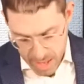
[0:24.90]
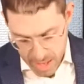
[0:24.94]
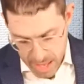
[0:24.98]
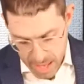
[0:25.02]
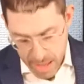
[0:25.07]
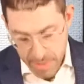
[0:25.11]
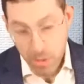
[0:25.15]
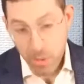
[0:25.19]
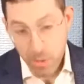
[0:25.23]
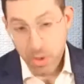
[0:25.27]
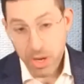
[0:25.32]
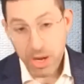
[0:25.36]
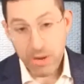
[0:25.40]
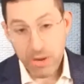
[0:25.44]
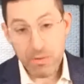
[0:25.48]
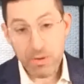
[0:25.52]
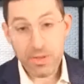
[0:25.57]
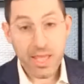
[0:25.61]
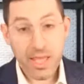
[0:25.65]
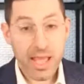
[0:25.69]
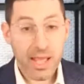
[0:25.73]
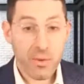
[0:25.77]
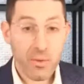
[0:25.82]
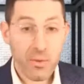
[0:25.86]
Happy whatever
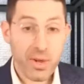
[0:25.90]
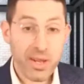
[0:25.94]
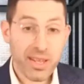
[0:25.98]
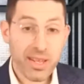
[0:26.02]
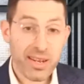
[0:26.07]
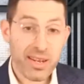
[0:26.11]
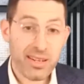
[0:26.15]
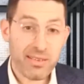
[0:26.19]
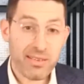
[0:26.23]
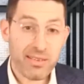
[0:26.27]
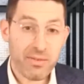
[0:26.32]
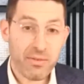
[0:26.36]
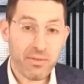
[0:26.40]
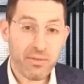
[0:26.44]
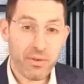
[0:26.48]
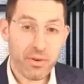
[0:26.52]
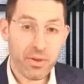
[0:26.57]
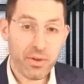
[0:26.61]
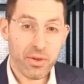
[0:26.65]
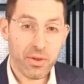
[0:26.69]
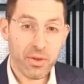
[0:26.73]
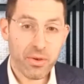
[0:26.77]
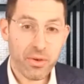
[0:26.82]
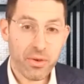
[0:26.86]
day of week it is for
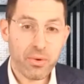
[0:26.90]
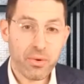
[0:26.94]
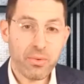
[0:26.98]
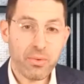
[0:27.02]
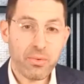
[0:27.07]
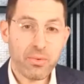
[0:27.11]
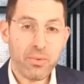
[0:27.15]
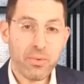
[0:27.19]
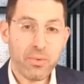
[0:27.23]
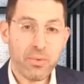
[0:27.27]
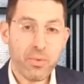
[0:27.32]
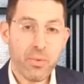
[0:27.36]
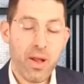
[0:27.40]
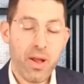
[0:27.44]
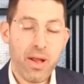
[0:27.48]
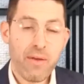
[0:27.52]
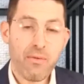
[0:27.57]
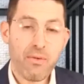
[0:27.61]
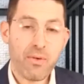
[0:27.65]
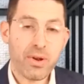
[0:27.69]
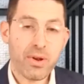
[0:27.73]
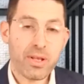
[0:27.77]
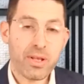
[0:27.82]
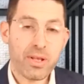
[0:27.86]
you,
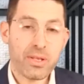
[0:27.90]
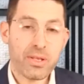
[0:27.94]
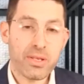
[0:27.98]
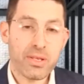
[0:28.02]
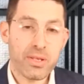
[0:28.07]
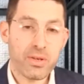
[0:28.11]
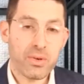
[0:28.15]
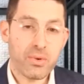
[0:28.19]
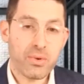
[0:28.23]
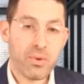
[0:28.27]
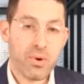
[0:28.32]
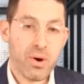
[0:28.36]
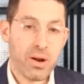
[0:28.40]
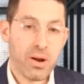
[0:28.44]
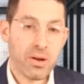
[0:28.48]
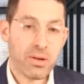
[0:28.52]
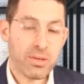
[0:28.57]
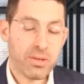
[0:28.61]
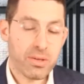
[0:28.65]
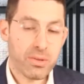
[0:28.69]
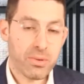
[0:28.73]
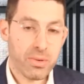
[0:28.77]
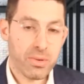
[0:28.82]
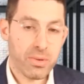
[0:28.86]
wherever it is that you are
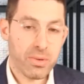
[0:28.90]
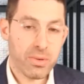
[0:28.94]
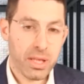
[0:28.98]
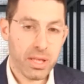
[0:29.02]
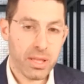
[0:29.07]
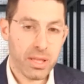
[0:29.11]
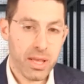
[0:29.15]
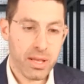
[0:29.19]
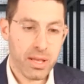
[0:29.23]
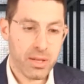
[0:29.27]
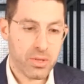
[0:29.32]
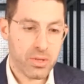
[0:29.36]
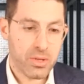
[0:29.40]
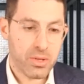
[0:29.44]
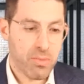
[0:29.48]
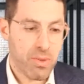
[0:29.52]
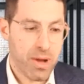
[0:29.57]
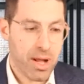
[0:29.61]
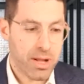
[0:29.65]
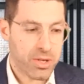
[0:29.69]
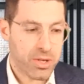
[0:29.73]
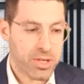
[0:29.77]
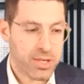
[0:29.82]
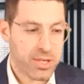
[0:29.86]
tuning in. Thanks so
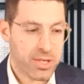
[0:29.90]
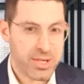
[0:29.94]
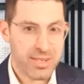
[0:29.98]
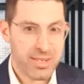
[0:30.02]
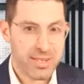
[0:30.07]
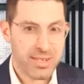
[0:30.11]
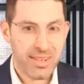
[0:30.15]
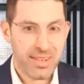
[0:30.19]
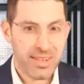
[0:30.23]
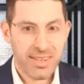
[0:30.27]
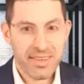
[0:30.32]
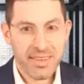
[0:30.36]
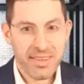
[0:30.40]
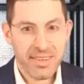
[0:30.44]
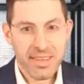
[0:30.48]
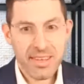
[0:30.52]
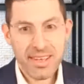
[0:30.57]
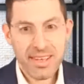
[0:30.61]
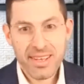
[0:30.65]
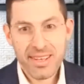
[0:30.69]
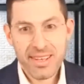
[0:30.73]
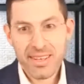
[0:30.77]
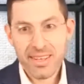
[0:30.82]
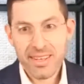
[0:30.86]
much. This is
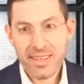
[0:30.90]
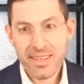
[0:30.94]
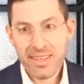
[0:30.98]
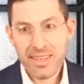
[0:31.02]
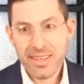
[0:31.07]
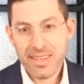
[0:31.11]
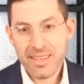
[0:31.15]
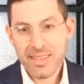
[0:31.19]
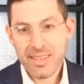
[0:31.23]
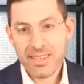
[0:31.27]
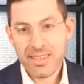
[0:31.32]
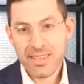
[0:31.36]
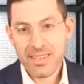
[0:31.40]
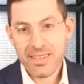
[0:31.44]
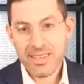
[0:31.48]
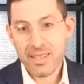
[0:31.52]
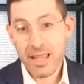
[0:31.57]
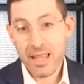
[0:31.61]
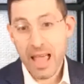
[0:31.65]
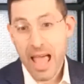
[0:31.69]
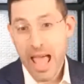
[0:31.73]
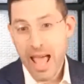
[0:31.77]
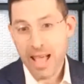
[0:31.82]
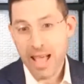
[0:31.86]
the
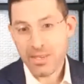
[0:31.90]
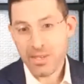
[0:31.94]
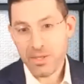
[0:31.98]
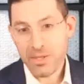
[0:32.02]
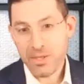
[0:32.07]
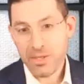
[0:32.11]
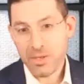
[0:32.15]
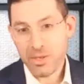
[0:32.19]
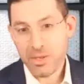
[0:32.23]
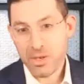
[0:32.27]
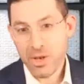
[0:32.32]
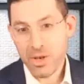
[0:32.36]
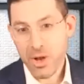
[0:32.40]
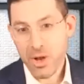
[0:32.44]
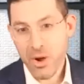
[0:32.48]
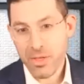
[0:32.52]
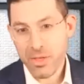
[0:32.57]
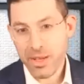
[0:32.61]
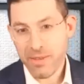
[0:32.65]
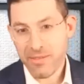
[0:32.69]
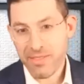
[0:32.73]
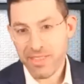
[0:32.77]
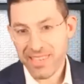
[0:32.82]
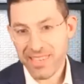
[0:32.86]
last show, I
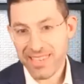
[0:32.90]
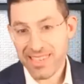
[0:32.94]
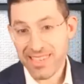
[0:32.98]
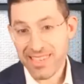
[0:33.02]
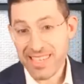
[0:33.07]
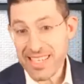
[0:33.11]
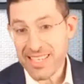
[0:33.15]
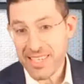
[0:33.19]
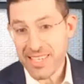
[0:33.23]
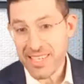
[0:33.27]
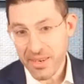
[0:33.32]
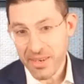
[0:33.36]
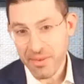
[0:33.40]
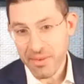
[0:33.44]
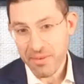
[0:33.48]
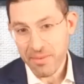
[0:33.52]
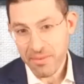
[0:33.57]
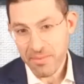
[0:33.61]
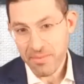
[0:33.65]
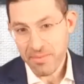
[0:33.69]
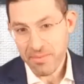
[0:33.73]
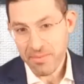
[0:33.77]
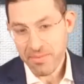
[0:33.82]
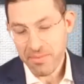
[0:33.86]
think, of the season.
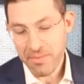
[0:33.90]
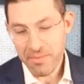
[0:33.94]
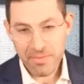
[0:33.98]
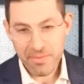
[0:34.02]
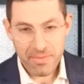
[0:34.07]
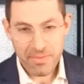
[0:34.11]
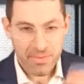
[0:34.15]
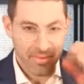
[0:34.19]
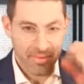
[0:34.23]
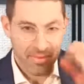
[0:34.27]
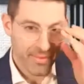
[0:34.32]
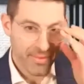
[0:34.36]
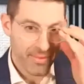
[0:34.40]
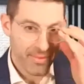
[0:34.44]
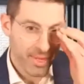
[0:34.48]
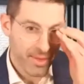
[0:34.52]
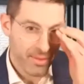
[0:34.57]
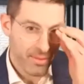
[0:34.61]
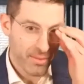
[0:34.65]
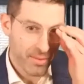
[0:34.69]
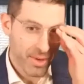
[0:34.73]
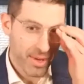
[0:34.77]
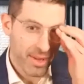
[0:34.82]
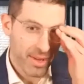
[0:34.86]

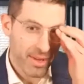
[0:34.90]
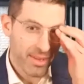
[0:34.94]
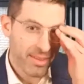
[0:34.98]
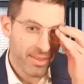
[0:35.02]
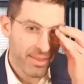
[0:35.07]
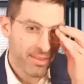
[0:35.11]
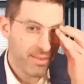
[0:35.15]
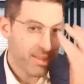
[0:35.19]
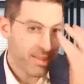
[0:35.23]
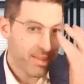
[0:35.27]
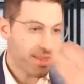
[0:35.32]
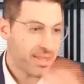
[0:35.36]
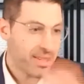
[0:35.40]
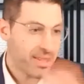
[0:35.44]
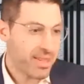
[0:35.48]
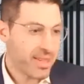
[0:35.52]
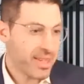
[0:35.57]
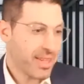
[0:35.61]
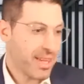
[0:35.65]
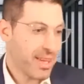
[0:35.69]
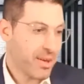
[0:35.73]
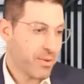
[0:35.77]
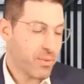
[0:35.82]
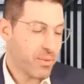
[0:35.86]
We
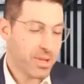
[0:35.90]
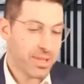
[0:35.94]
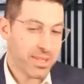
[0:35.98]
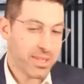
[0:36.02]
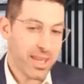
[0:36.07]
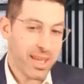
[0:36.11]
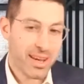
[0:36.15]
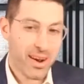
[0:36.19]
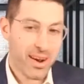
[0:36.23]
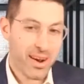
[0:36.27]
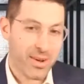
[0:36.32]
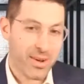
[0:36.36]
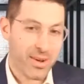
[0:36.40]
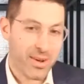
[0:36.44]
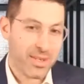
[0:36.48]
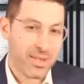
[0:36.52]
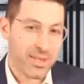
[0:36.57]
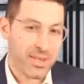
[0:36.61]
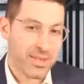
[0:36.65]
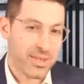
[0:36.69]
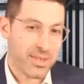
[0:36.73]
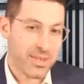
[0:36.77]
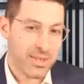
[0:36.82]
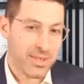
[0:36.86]
take our
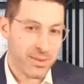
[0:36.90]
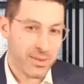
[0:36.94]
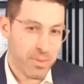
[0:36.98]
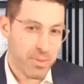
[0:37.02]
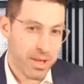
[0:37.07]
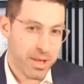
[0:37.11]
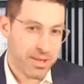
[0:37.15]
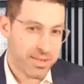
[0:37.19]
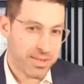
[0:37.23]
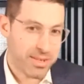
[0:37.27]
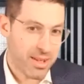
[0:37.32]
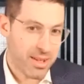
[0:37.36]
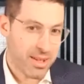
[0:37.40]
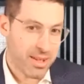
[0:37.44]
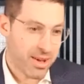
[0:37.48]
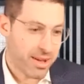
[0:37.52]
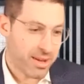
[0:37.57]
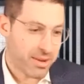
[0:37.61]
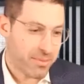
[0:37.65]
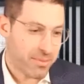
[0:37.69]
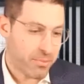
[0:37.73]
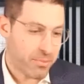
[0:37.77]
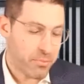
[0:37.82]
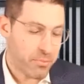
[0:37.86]
seasons based
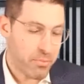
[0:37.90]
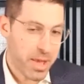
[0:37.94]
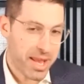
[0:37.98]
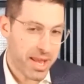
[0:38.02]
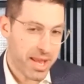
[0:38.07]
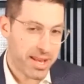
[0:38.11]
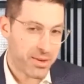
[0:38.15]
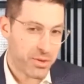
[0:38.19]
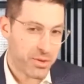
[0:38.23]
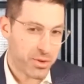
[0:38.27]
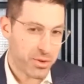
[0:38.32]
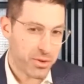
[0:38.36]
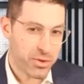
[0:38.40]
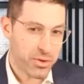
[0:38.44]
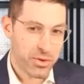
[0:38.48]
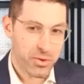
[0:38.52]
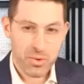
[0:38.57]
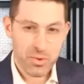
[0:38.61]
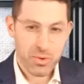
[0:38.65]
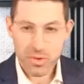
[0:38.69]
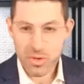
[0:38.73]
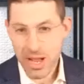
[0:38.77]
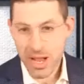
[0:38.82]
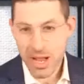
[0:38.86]
on major
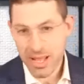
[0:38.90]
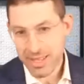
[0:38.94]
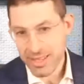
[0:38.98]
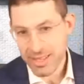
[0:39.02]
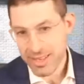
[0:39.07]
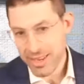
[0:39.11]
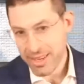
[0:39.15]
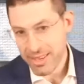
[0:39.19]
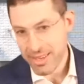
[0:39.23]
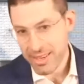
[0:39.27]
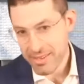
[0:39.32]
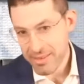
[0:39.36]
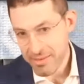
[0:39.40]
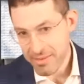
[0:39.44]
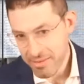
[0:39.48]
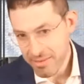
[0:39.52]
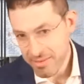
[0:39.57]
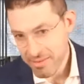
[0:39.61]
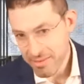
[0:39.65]
Jewish holidays.